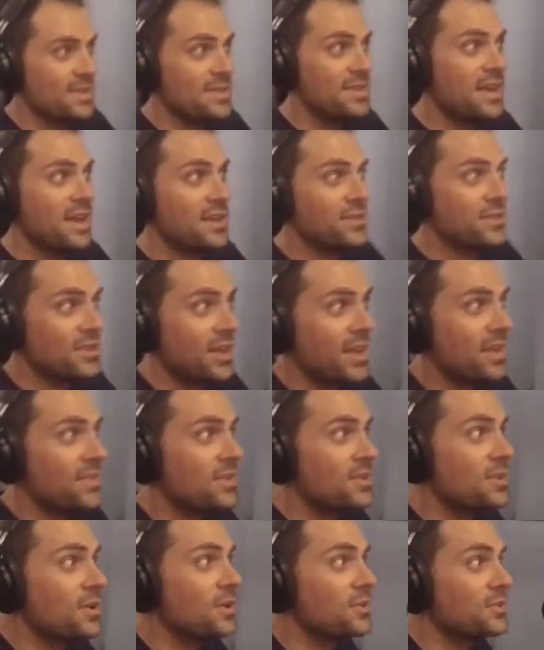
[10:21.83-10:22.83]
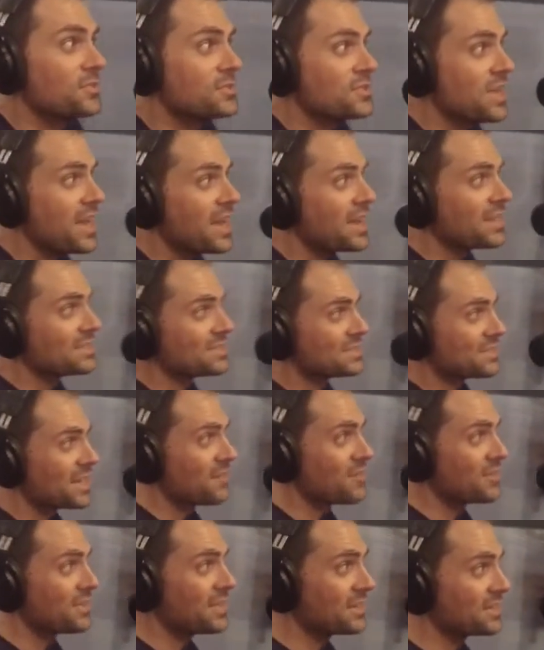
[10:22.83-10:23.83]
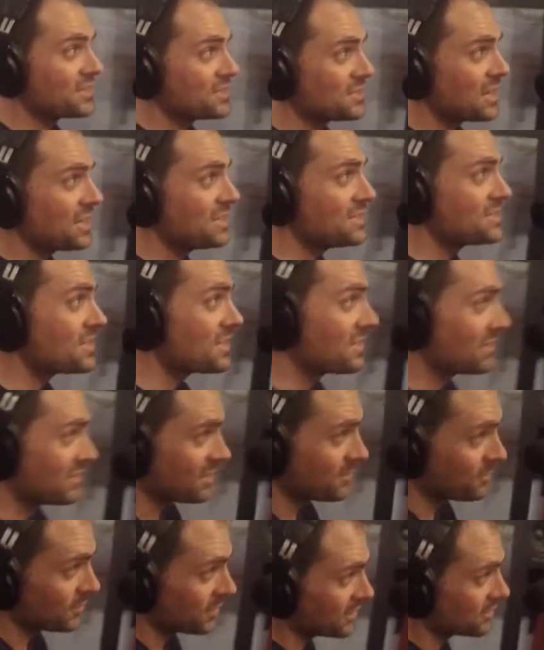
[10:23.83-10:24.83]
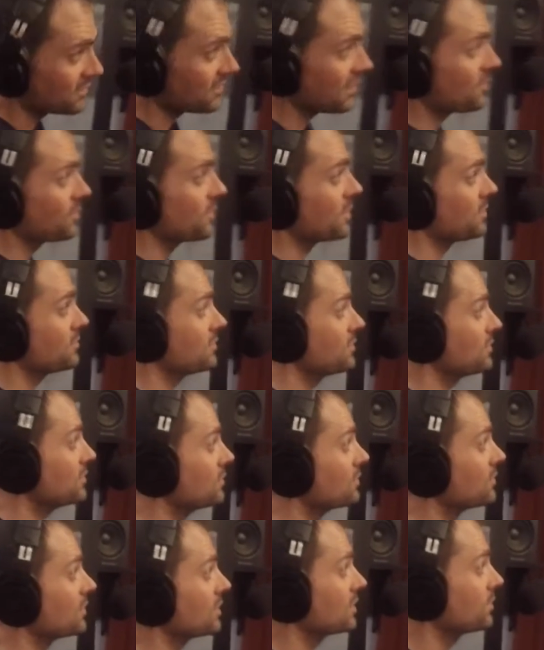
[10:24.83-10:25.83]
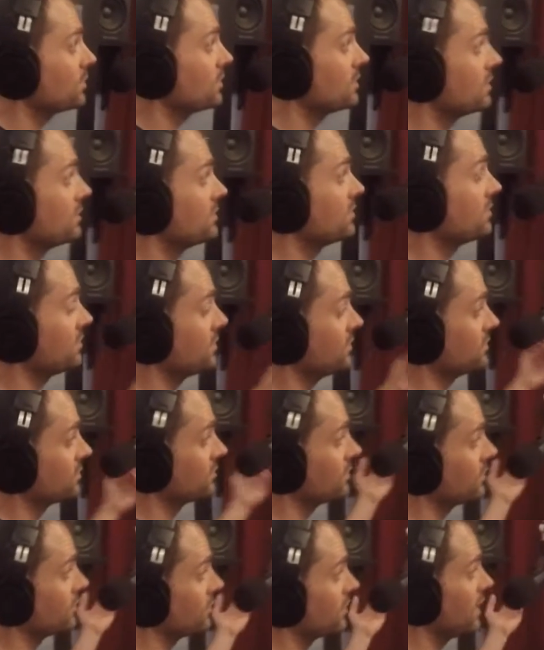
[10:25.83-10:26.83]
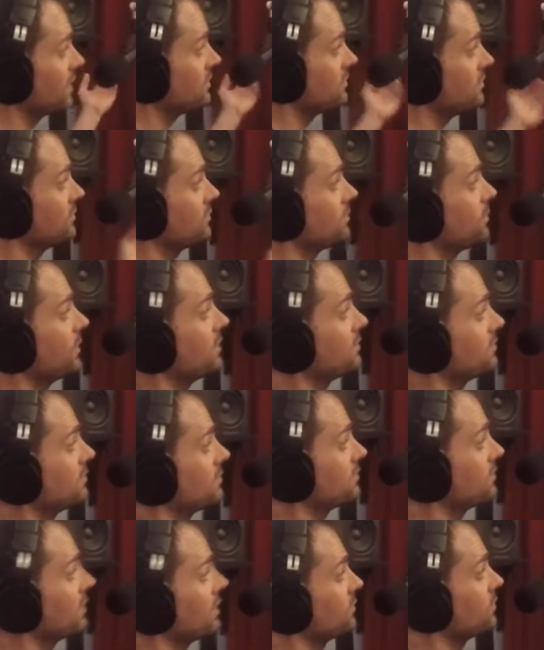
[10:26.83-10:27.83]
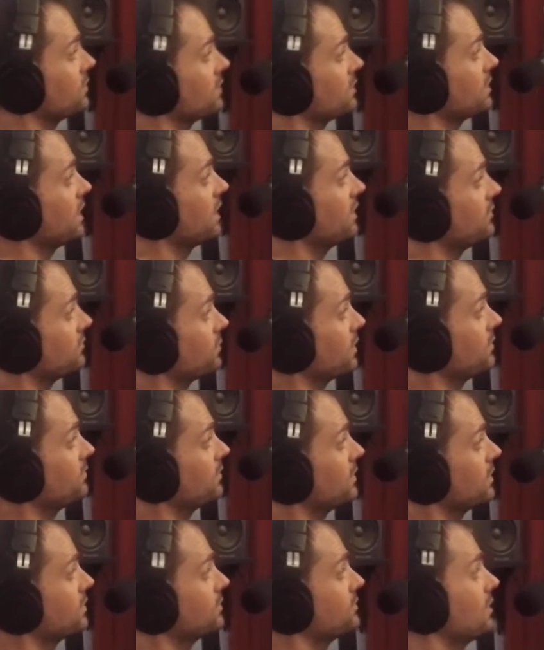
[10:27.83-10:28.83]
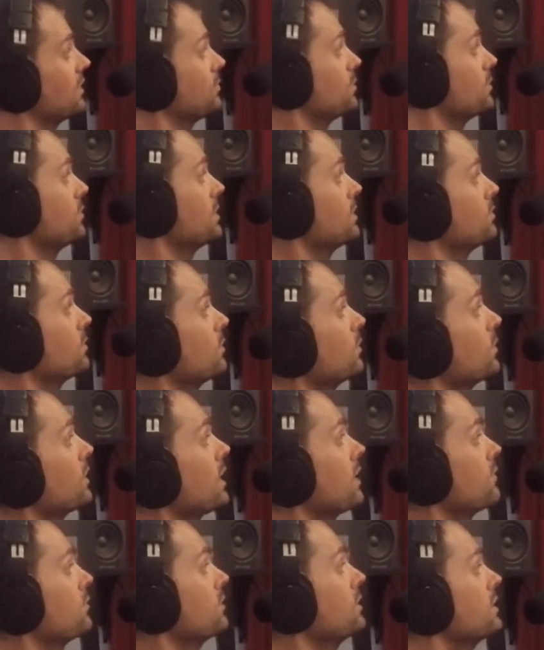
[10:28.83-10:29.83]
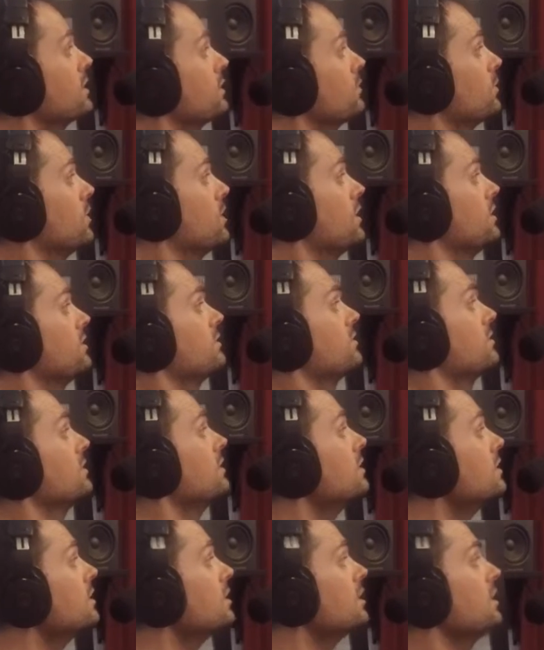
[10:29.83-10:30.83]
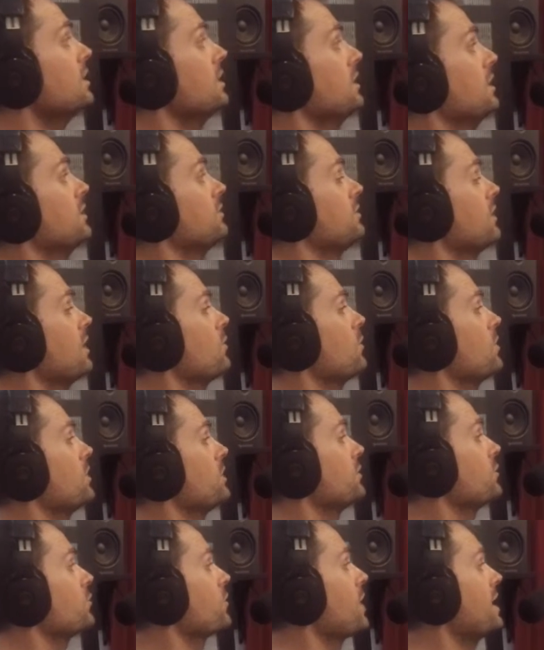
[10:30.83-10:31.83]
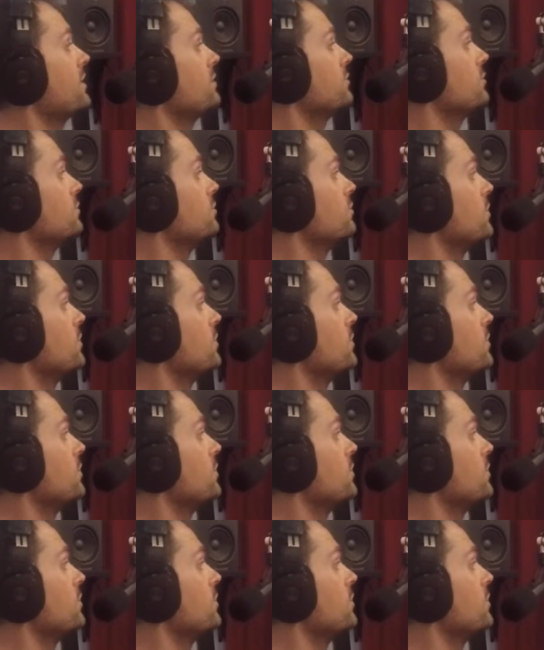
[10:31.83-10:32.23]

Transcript: Yes, and the goals changed. Everything's changed since then because I went up to New York and we did these things called gratitude spaces, and I realized by videotaping people what I really want is I want gratitude